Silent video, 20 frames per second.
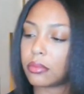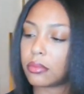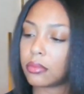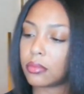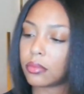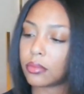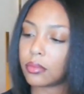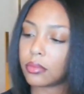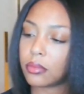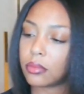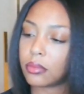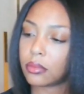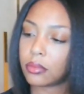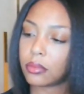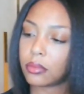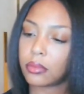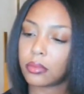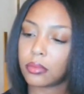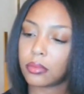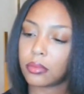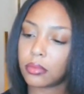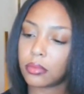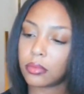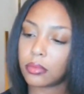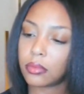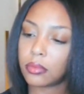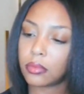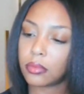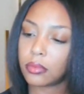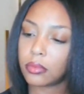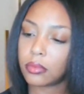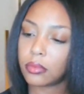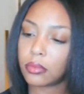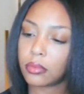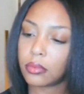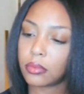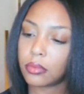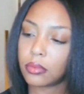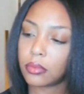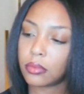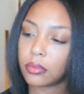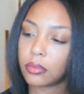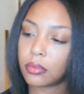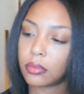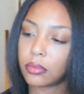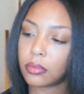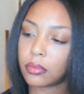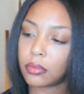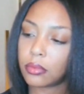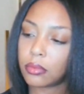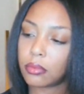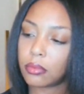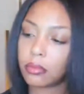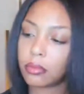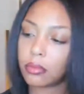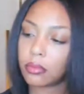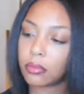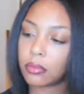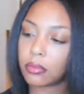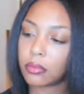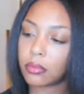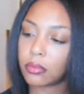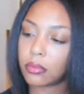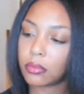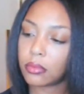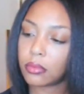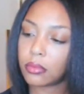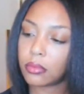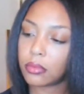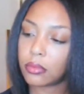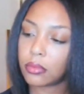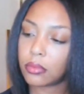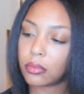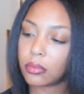(no one is talking)